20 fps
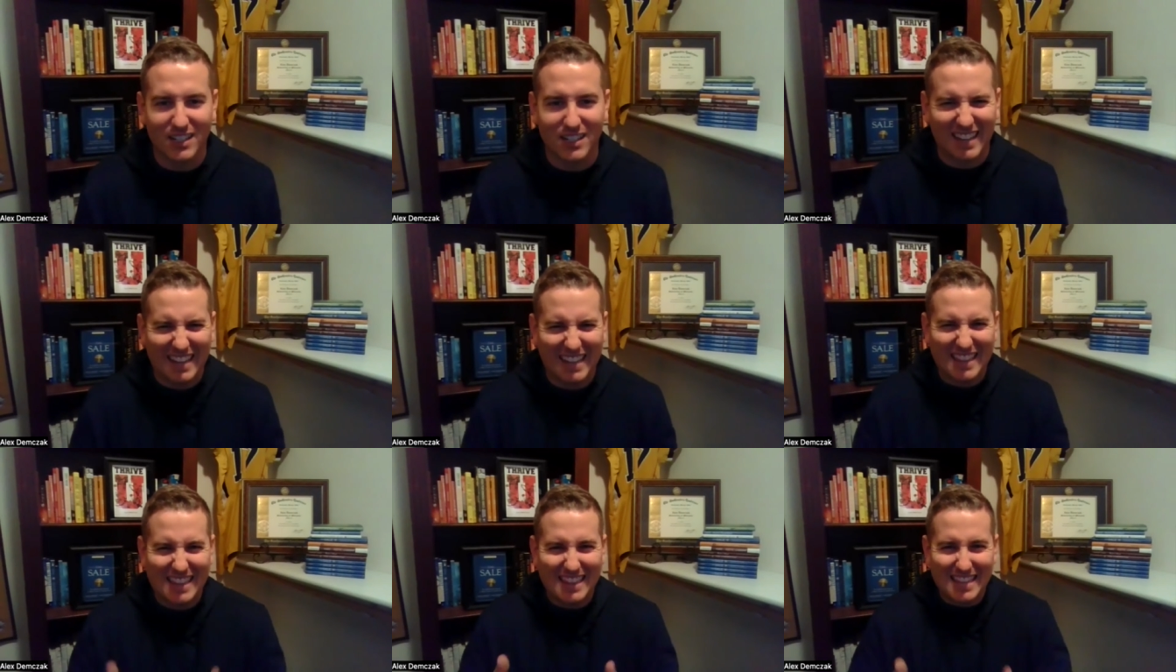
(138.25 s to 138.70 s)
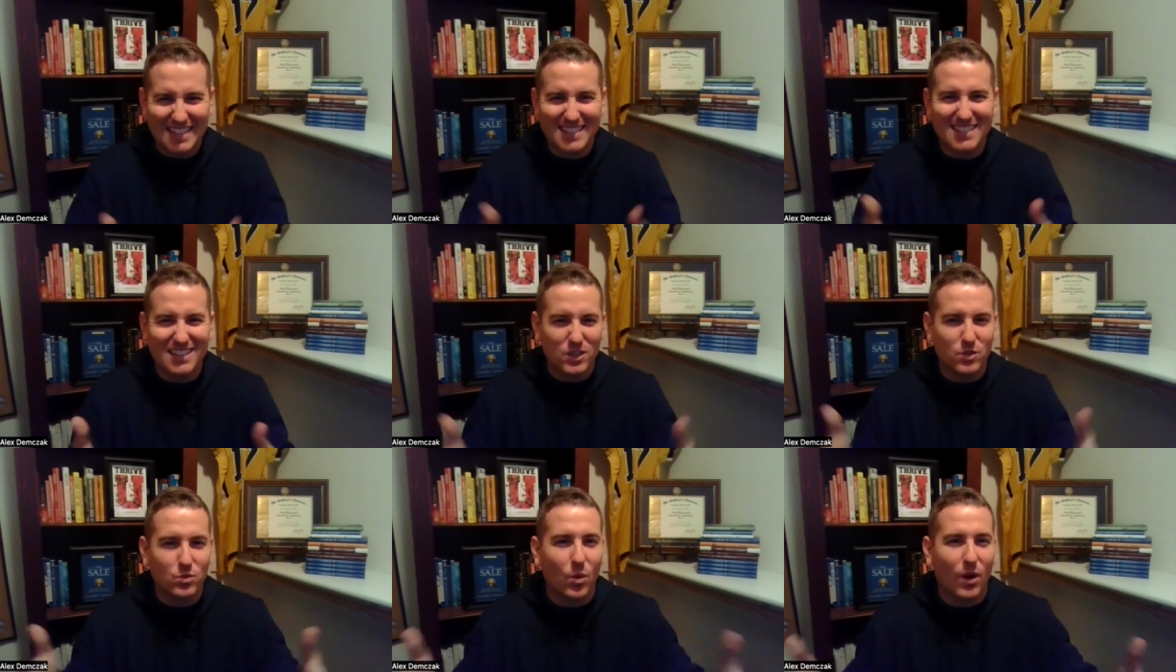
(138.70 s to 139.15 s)
And like
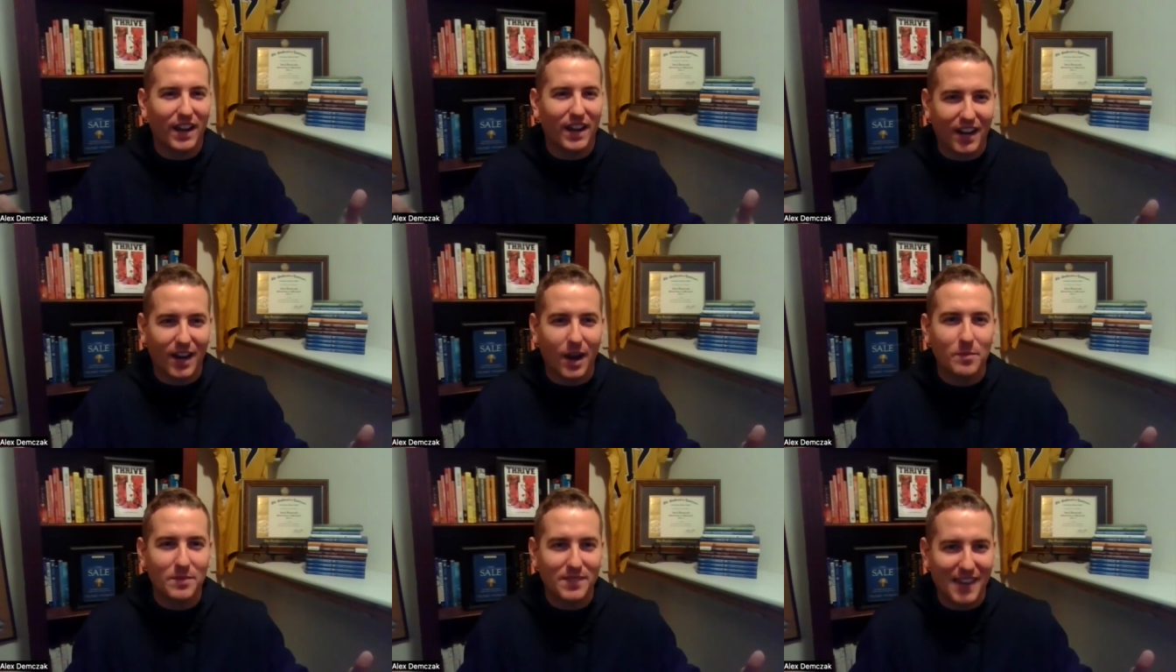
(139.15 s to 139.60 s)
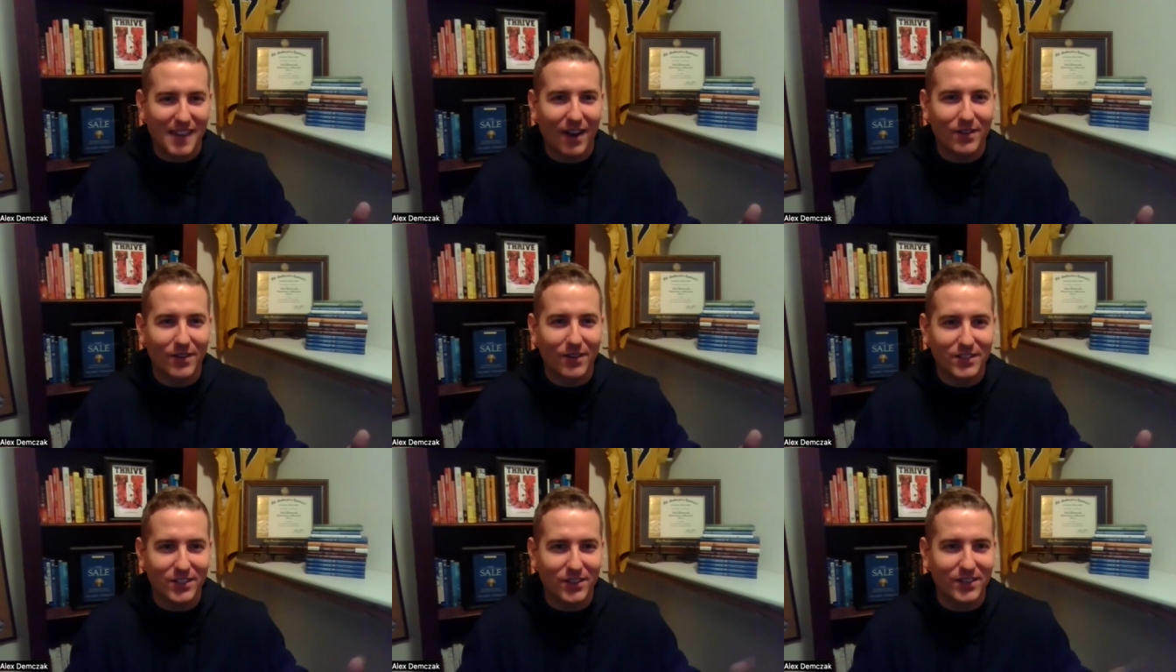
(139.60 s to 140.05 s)
this is what it comes
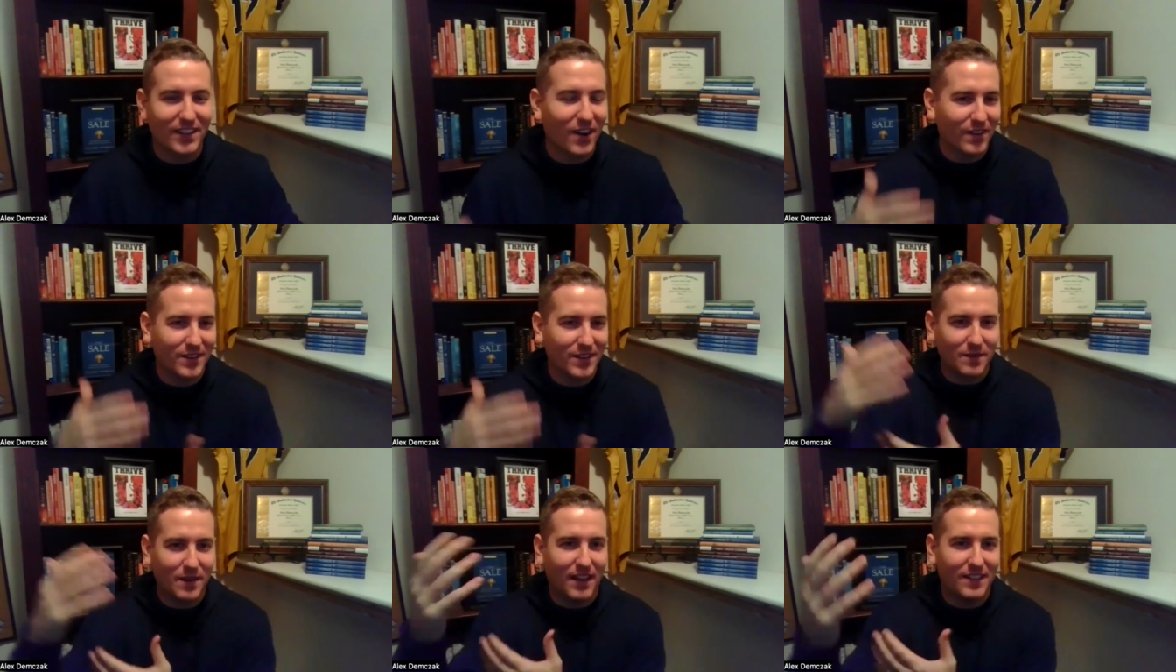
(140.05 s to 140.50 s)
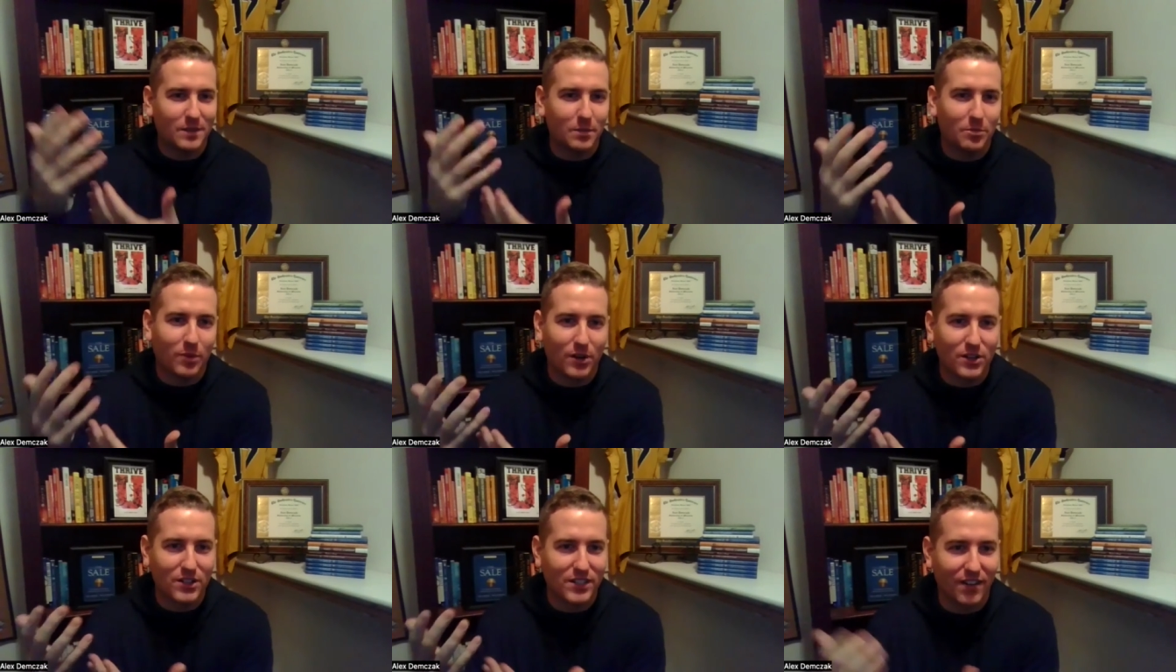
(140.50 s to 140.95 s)
down to. You know, as, as a
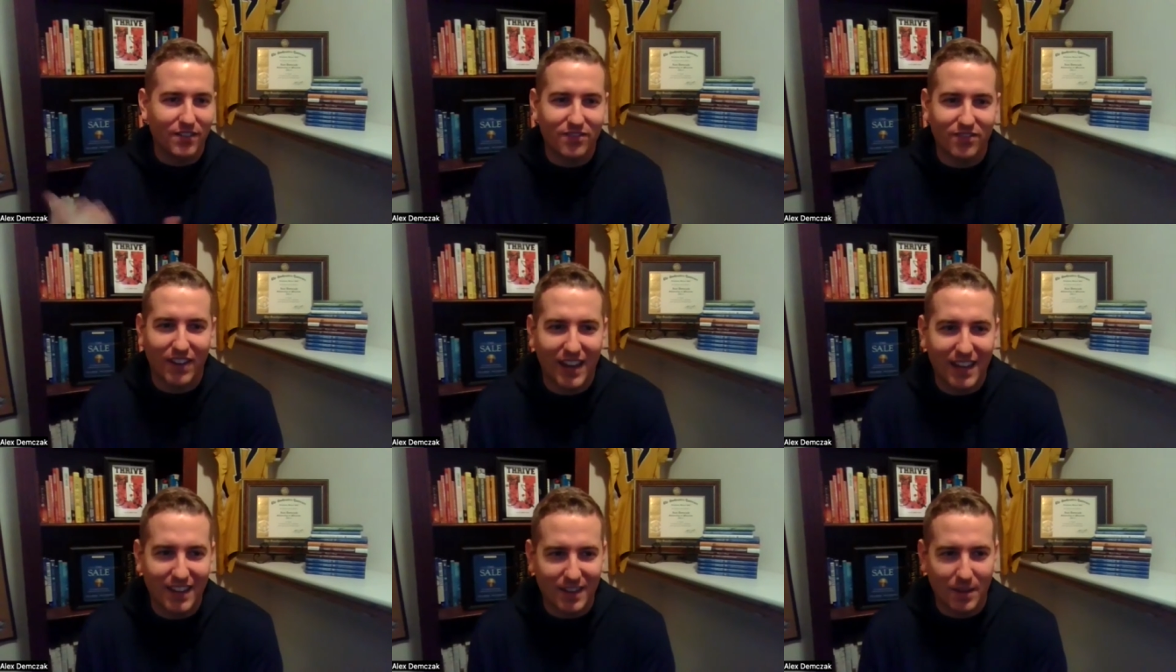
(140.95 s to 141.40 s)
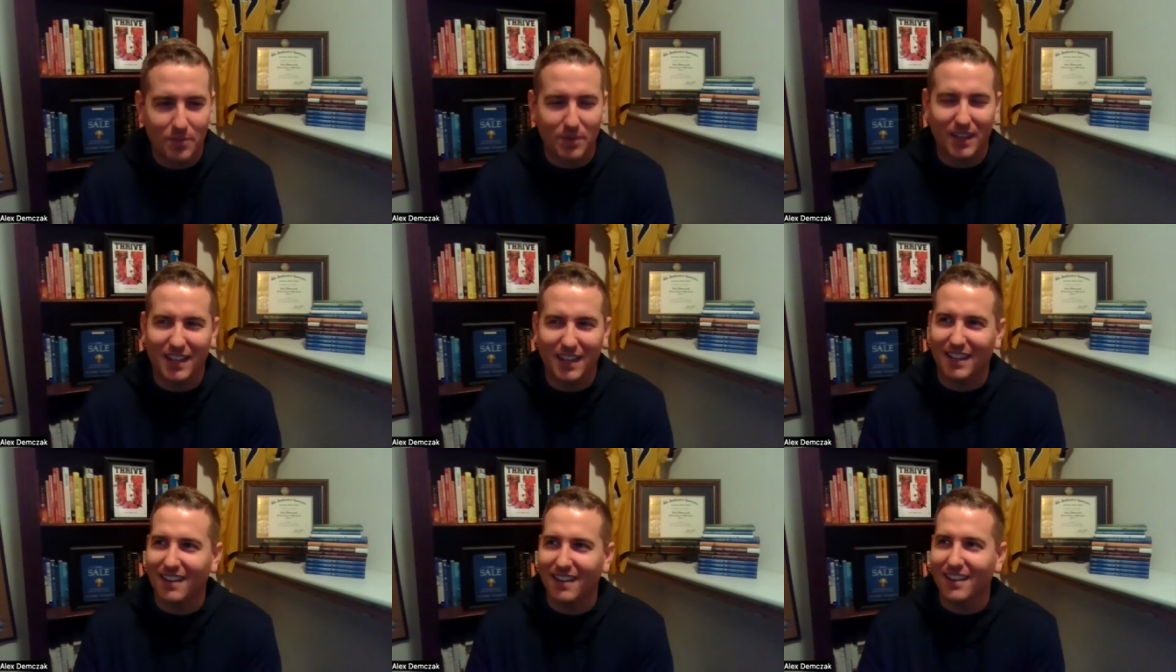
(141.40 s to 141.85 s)
person of faith, I'm
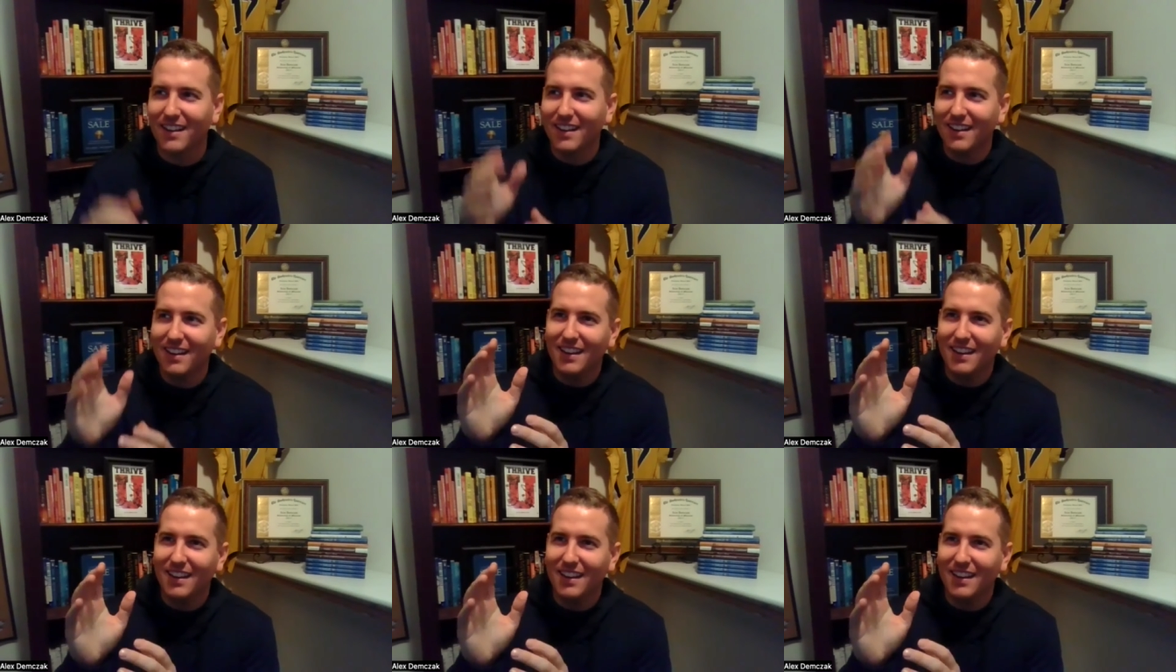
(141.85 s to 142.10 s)
thinking,